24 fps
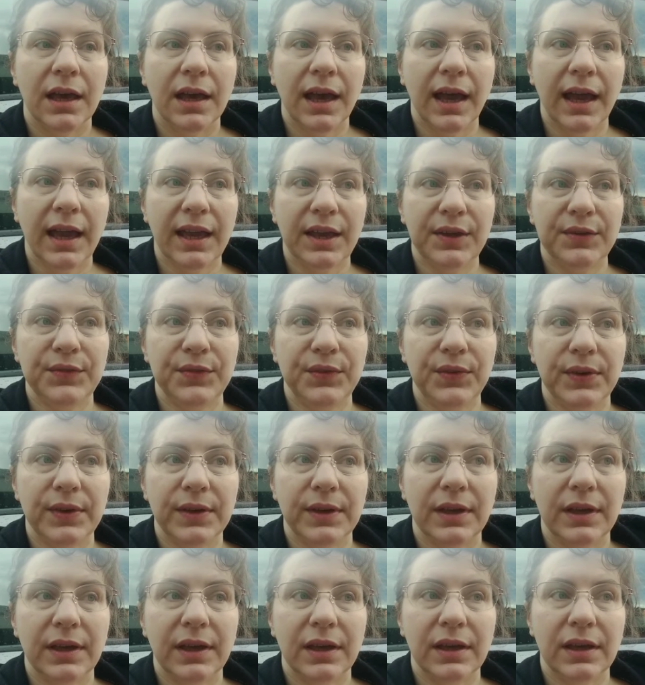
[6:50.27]
I have
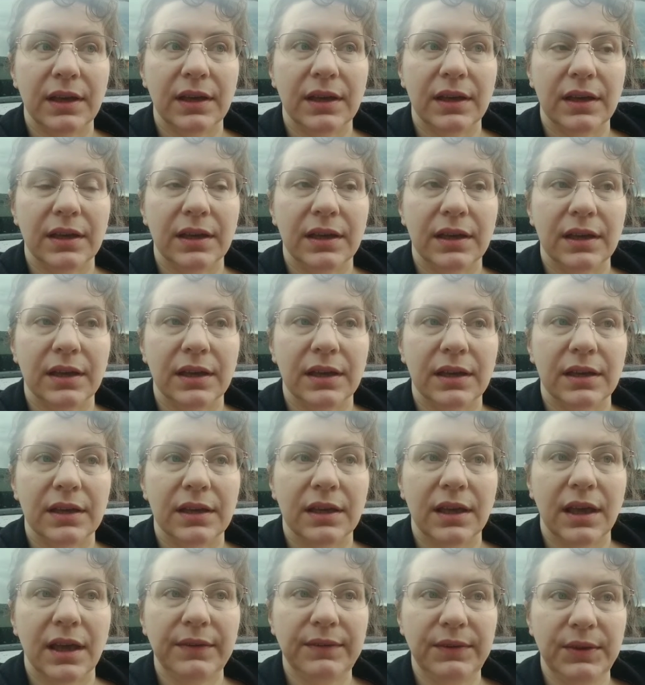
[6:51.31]

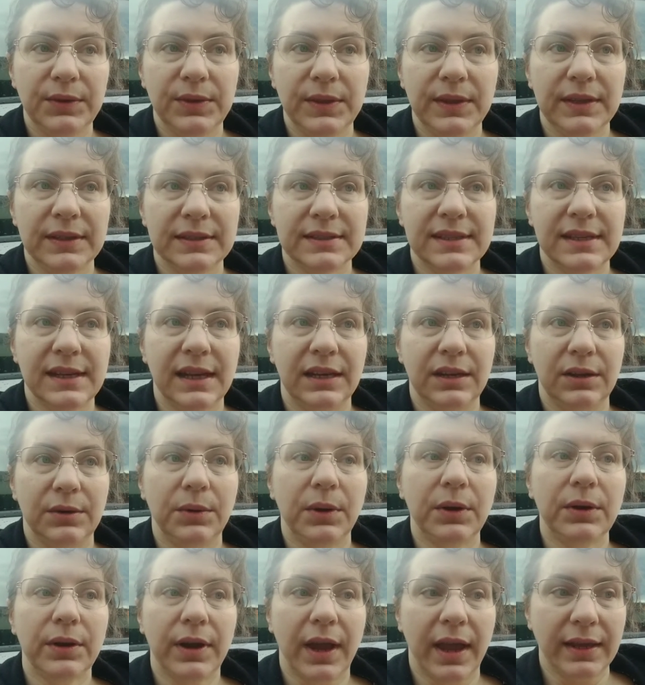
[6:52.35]
a few things that I know
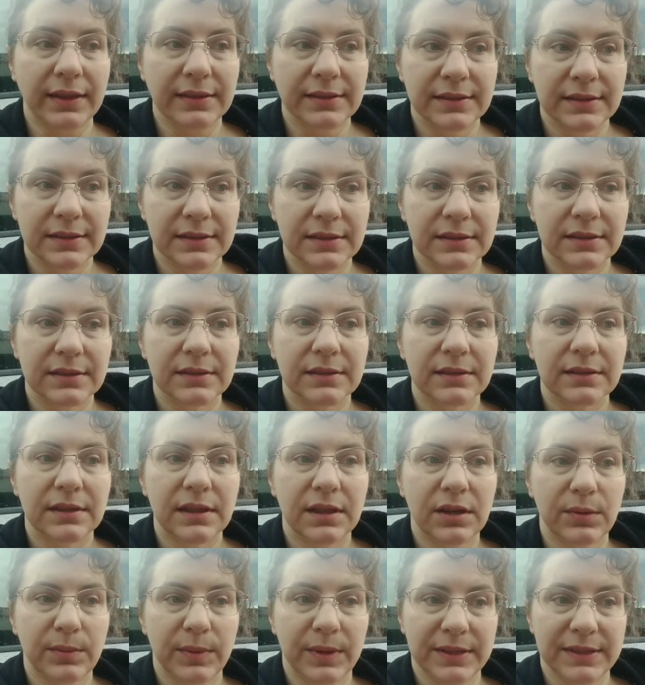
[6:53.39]
are Greg's
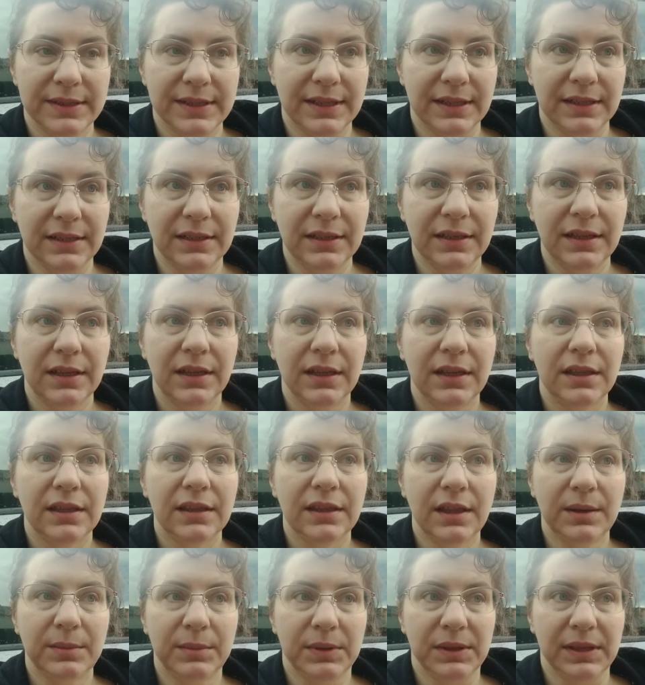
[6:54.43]
that are mixed in,
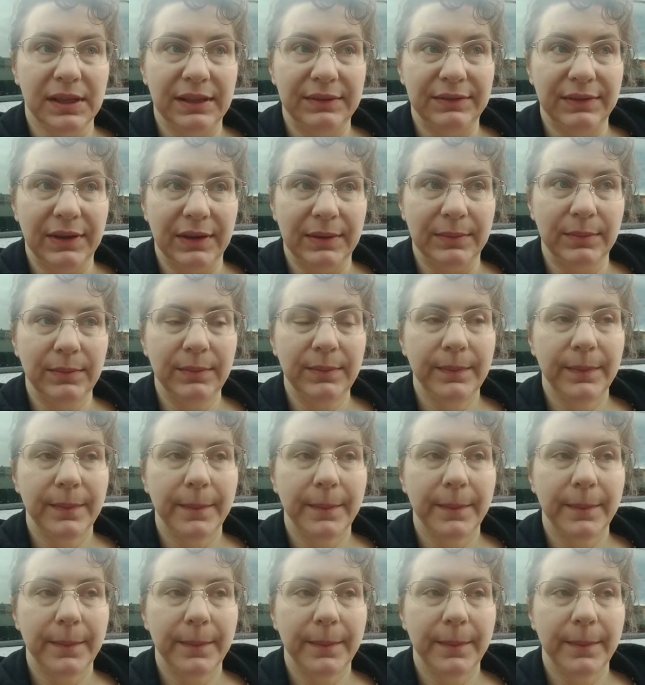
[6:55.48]
that I'm going to leave him.